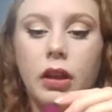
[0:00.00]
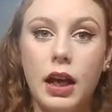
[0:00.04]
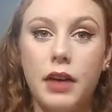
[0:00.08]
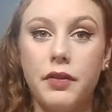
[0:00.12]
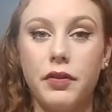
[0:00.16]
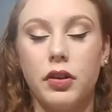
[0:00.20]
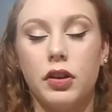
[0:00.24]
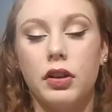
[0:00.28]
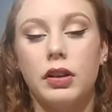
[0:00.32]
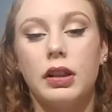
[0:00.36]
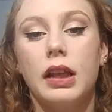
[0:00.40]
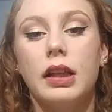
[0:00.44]

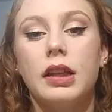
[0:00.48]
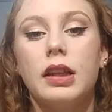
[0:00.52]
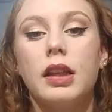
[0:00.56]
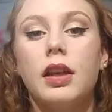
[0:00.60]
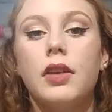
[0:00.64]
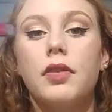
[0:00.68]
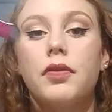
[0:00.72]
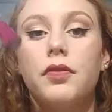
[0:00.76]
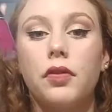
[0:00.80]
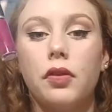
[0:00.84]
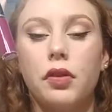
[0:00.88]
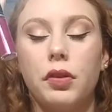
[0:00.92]
I've heard that
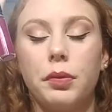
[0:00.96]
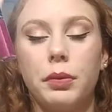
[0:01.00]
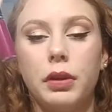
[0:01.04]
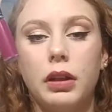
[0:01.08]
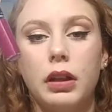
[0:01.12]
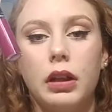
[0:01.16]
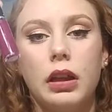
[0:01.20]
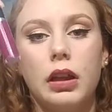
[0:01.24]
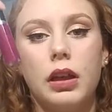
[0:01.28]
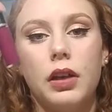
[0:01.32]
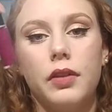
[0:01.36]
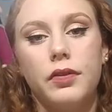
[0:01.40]
the
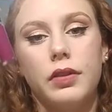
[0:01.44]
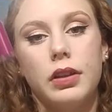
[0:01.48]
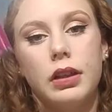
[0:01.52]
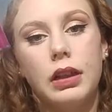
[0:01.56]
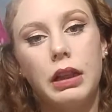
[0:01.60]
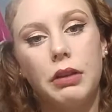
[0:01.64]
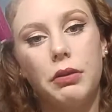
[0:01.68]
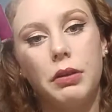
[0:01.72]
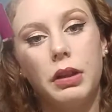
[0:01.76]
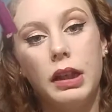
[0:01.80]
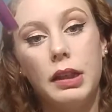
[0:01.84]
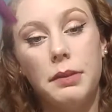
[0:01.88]
formula of the
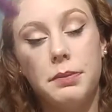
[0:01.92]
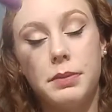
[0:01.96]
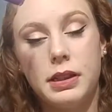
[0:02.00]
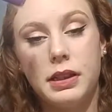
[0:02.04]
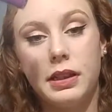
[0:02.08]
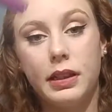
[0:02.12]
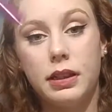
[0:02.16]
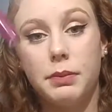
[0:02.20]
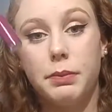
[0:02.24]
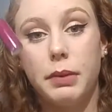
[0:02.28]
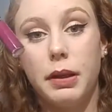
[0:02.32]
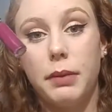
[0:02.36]
liquid
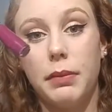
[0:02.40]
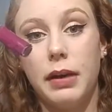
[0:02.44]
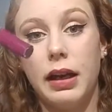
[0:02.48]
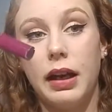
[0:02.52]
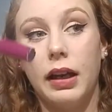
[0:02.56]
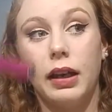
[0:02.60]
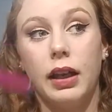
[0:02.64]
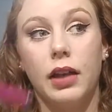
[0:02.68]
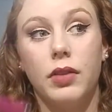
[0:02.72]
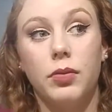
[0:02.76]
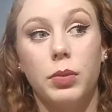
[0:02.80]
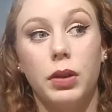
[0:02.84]
lipsticks by
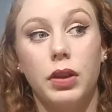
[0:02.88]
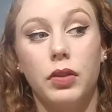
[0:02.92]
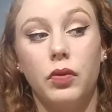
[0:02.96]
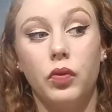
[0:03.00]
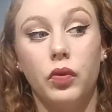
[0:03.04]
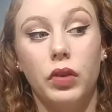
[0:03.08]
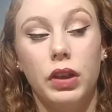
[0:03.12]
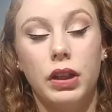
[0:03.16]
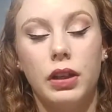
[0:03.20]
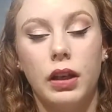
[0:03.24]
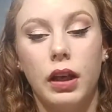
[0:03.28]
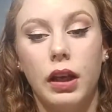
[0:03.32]
MAC have
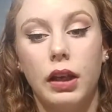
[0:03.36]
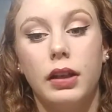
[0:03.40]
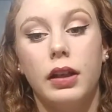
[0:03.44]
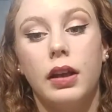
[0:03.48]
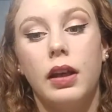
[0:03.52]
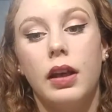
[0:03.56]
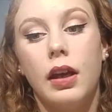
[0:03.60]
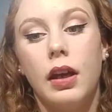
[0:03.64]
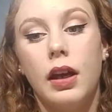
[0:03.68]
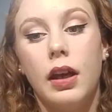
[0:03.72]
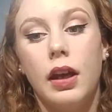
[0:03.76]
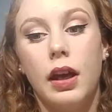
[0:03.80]
been redone,
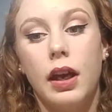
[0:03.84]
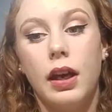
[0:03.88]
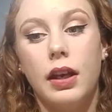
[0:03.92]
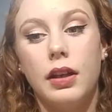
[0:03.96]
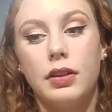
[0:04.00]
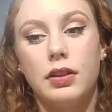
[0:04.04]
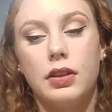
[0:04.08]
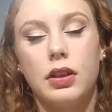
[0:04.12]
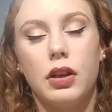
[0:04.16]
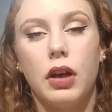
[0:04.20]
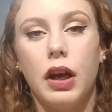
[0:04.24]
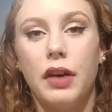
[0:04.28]

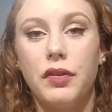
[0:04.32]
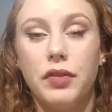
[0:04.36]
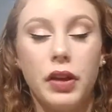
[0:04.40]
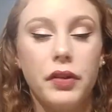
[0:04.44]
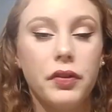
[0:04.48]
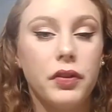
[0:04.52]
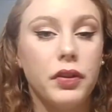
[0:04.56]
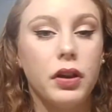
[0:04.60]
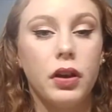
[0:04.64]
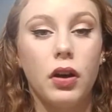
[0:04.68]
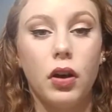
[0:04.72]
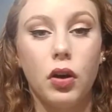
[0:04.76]
and so I've
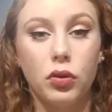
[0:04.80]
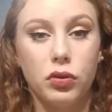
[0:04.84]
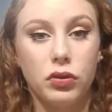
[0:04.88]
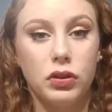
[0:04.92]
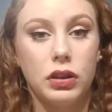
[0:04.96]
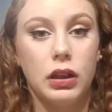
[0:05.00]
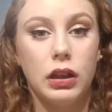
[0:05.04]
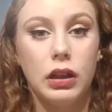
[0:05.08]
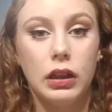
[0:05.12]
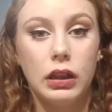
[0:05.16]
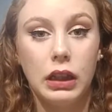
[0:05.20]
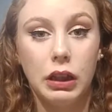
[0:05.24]
never
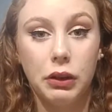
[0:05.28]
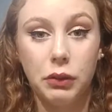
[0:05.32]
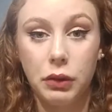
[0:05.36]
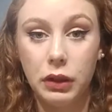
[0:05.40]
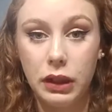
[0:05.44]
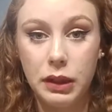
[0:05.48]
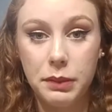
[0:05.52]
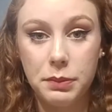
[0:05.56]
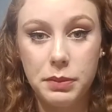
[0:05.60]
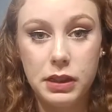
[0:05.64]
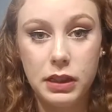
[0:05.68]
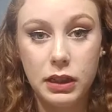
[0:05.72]
owned a
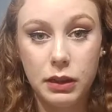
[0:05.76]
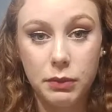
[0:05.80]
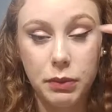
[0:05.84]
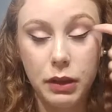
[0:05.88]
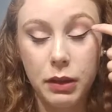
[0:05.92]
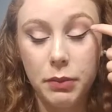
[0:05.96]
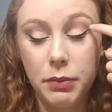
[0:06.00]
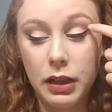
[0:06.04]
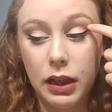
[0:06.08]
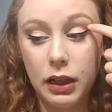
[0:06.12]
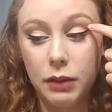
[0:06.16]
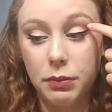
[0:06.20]
liquid lipstick
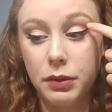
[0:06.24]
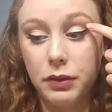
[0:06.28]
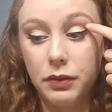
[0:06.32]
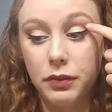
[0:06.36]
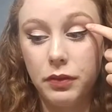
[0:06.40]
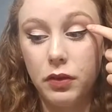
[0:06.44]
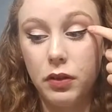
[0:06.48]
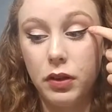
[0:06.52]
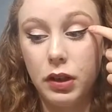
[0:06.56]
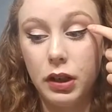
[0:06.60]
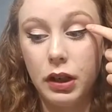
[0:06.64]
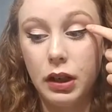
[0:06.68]
by MAC
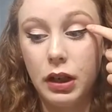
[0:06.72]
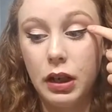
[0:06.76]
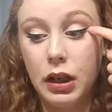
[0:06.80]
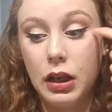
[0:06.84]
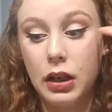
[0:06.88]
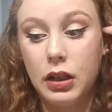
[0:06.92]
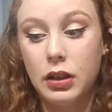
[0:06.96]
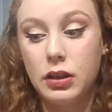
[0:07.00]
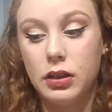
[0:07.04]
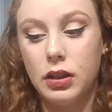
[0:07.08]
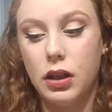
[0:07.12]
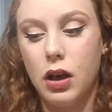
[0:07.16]
before,
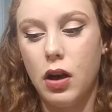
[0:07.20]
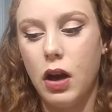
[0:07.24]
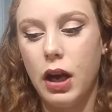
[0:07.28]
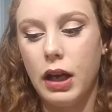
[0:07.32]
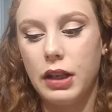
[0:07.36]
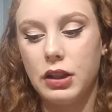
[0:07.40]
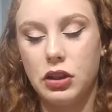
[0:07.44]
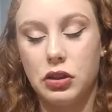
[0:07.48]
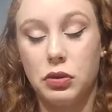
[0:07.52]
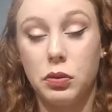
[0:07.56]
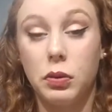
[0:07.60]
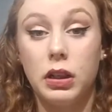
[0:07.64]
so
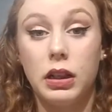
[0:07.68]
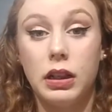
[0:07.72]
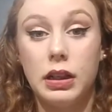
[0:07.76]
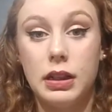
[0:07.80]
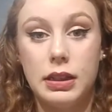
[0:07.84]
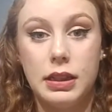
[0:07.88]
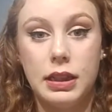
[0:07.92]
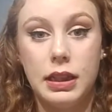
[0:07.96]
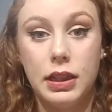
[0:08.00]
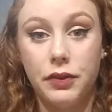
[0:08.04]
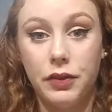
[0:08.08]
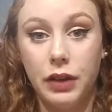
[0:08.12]
I just wanted
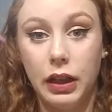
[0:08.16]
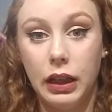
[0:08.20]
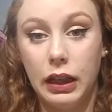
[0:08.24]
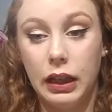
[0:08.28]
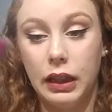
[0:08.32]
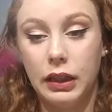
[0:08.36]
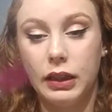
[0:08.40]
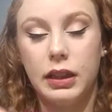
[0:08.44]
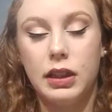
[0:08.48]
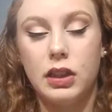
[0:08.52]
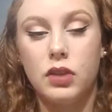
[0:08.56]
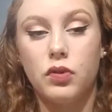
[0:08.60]
to see if I
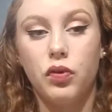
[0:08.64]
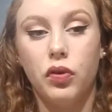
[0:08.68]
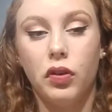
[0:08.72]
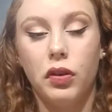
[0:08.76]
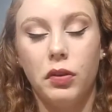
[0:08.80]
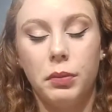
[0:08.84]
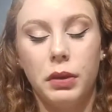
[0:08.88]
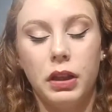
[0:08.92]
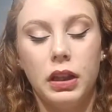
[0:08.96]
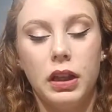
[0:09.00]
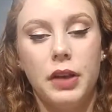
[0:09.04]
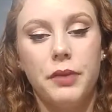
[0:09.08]
like this
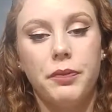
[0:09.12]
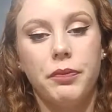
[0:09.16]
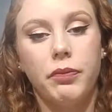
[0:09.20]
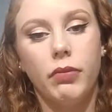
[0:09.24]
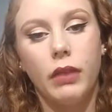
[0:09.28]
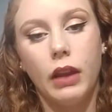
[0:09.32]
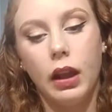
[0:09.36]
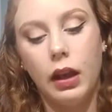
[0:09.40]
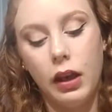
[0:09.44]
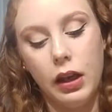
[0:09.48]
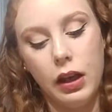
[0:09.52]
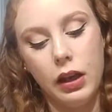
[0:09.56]
formula,
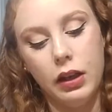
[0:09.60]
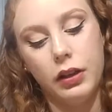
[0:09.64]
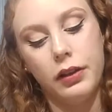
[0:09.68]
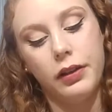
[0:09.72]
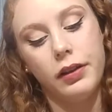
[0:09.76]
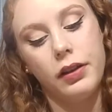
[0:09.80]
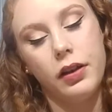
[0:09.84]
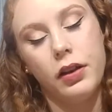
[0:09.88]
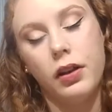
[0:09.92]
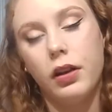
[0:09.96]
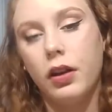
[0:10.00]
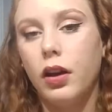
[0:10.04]

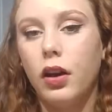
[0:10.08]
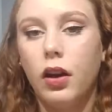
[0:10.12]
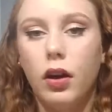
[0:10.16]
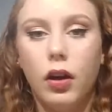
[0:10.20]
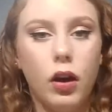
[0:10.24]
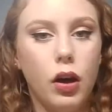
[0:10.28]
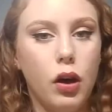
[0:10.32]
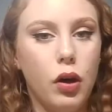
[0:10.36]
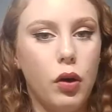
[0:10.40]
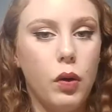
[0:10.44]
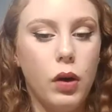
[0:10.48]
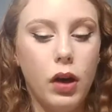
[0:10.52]
and
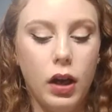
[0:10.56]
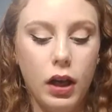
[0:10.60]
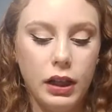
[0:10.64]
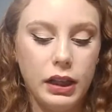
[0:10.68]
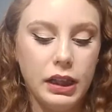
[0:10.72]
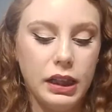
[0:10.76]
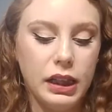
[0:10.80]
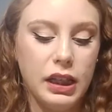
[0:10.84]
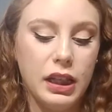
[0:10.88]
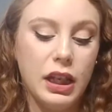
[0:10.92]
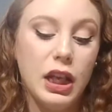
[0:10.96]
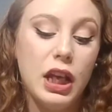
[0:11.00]
oh
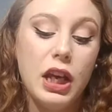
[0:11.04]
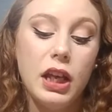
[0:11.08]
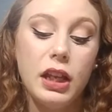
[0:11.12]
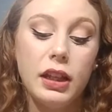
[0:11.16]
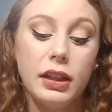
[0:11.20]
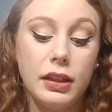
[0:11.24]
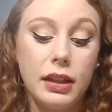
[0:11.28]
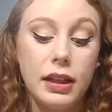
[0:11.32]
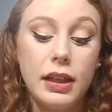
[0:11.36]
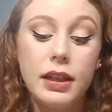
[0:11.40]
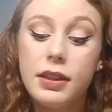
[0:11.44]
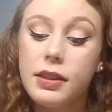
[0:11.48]
honey,
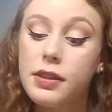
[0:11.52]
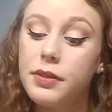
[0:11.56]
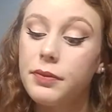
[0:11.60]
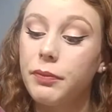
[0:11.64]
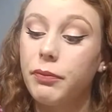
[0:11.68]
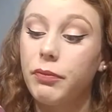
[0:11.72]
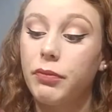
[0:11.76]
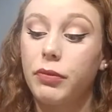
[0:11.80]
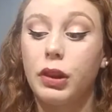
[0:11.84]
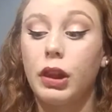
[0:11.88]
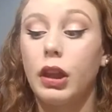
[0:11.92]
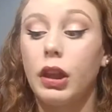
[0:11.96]

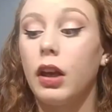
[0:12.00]
this